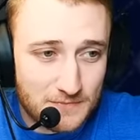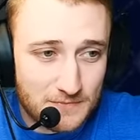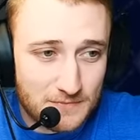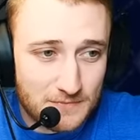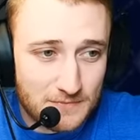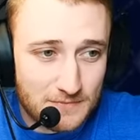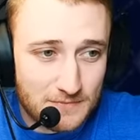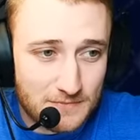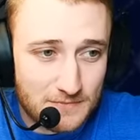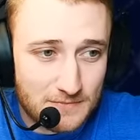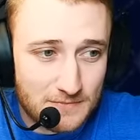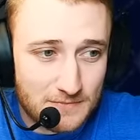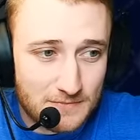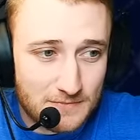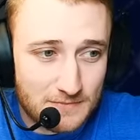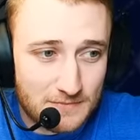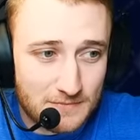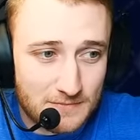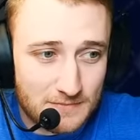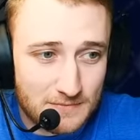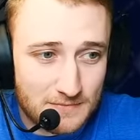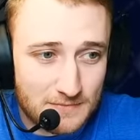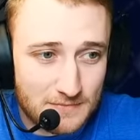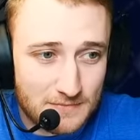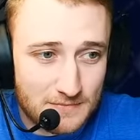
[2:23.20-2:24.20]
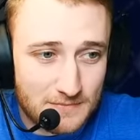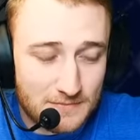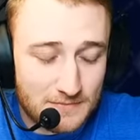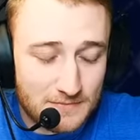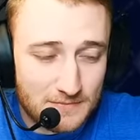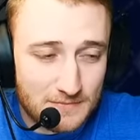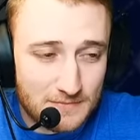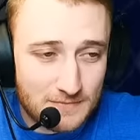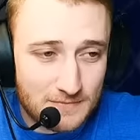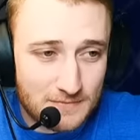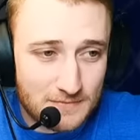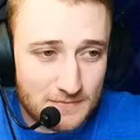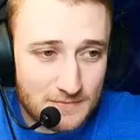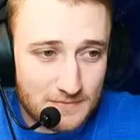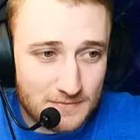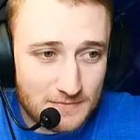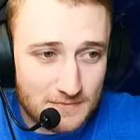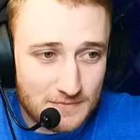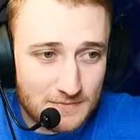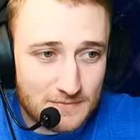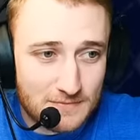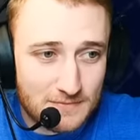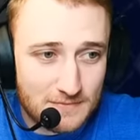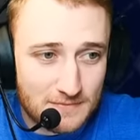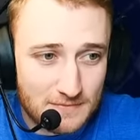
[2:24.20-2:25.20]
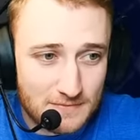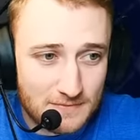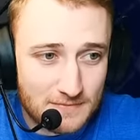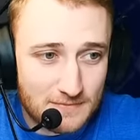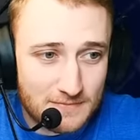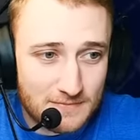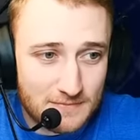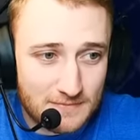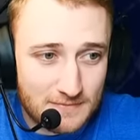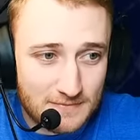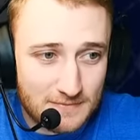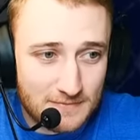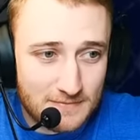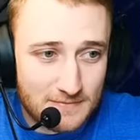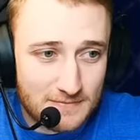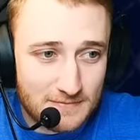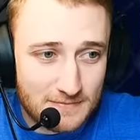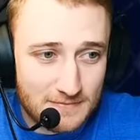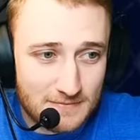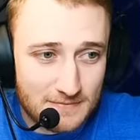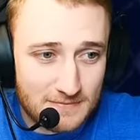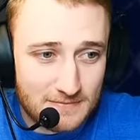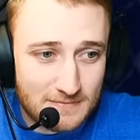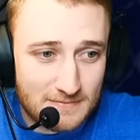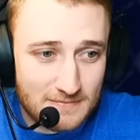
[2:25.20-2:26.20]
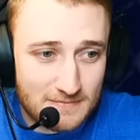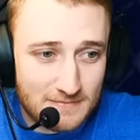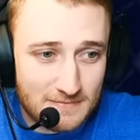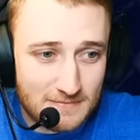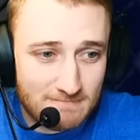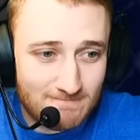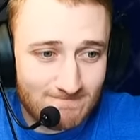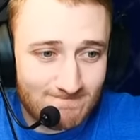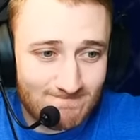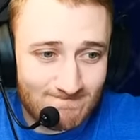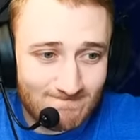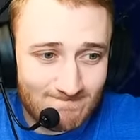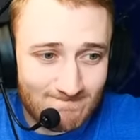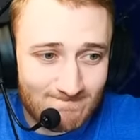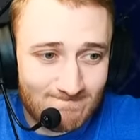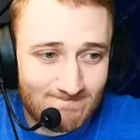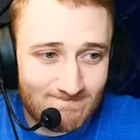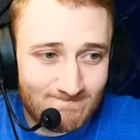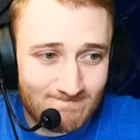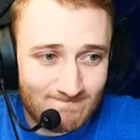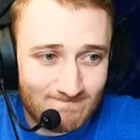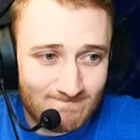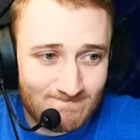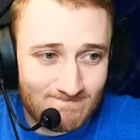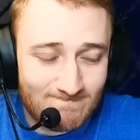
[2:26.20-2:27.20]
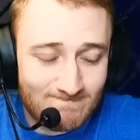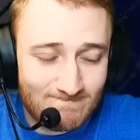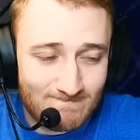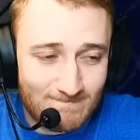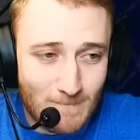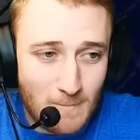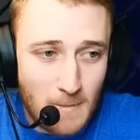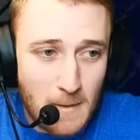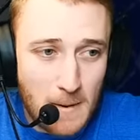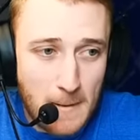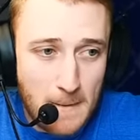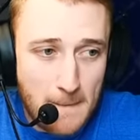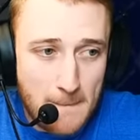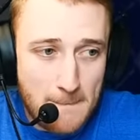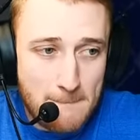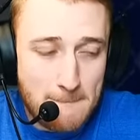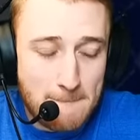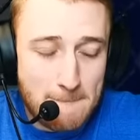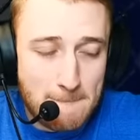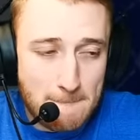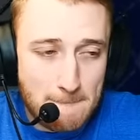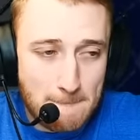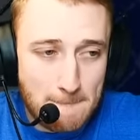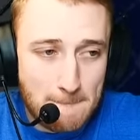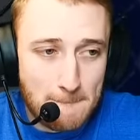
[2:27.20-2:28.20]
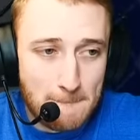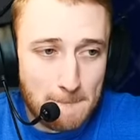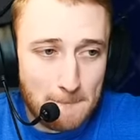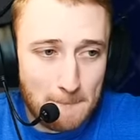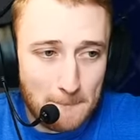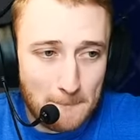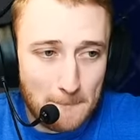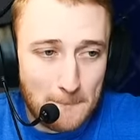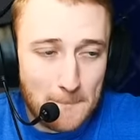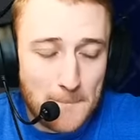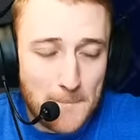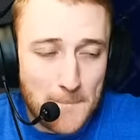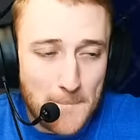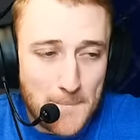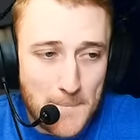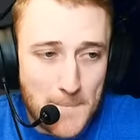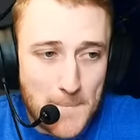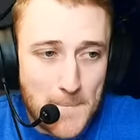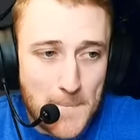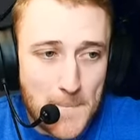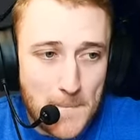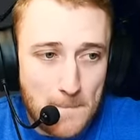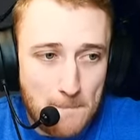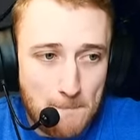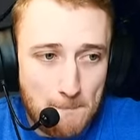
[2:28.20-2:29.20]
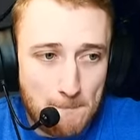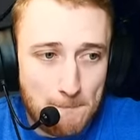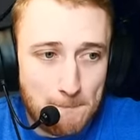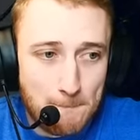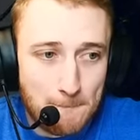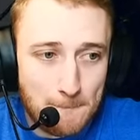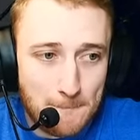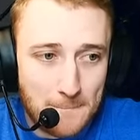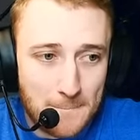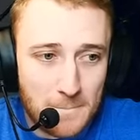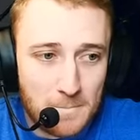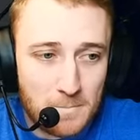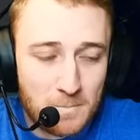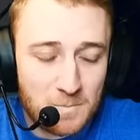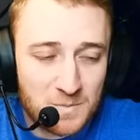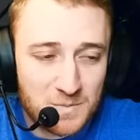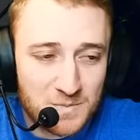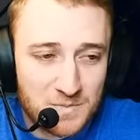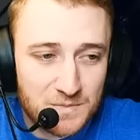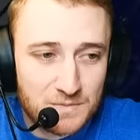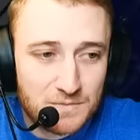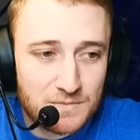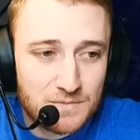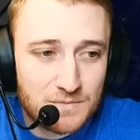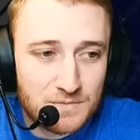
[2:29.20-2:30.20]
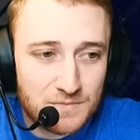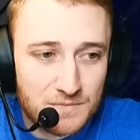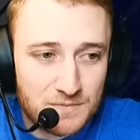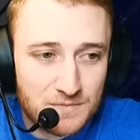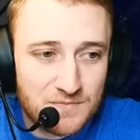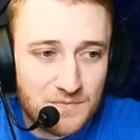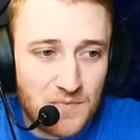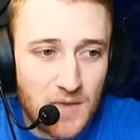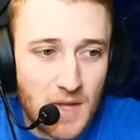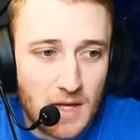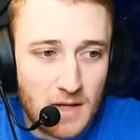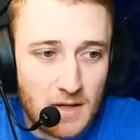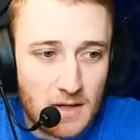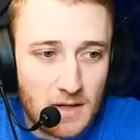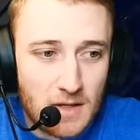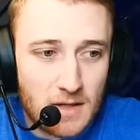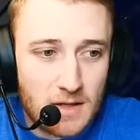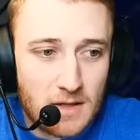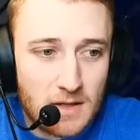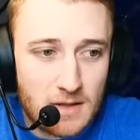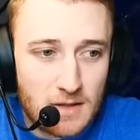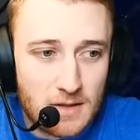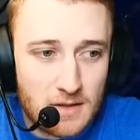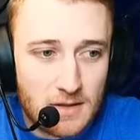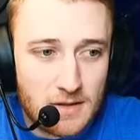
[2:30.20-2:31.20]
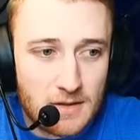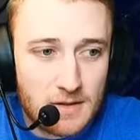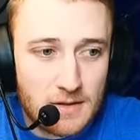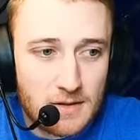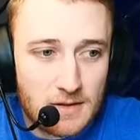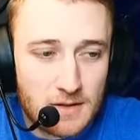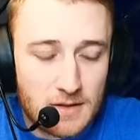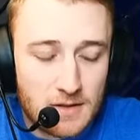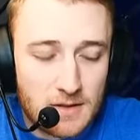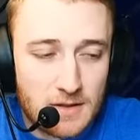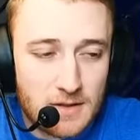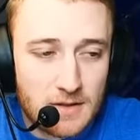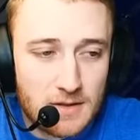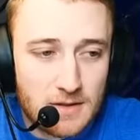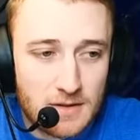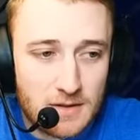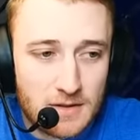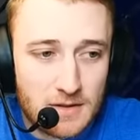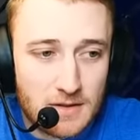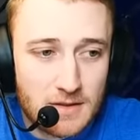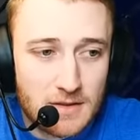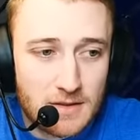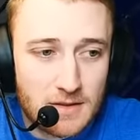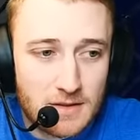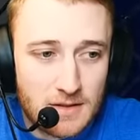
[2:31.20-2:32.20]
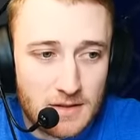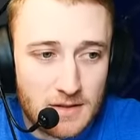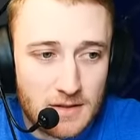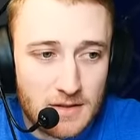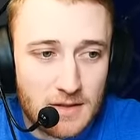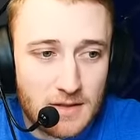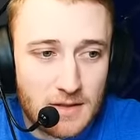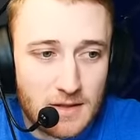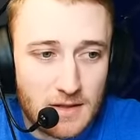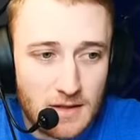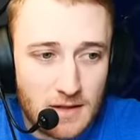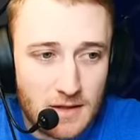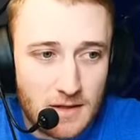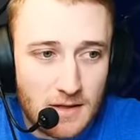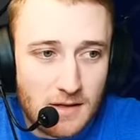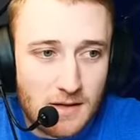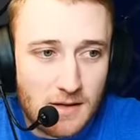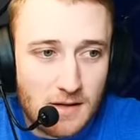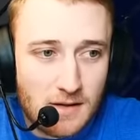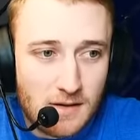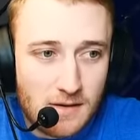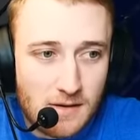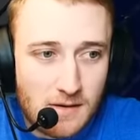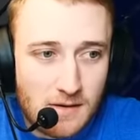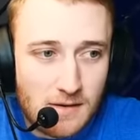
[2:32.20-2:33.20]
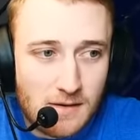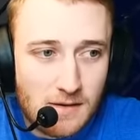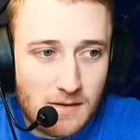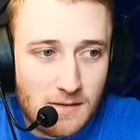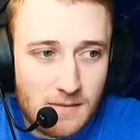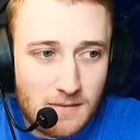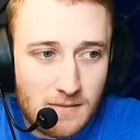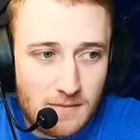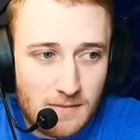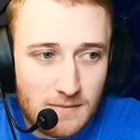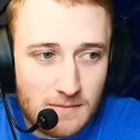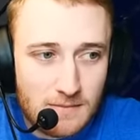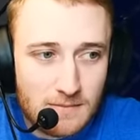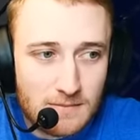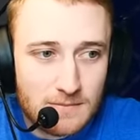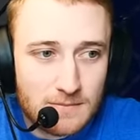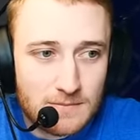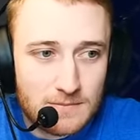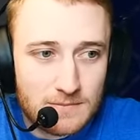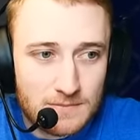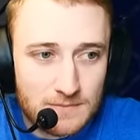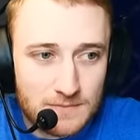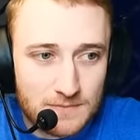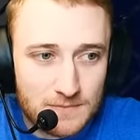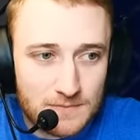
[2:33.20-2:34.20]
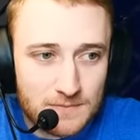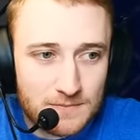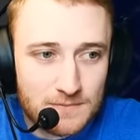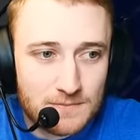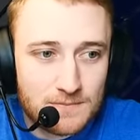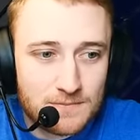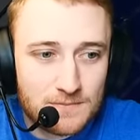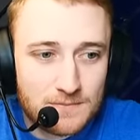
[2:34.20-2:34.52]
Yeah, they're listen, they crush it with the art so often. I mean, it's far and few and far between. Like how many times we are like, the art's okay.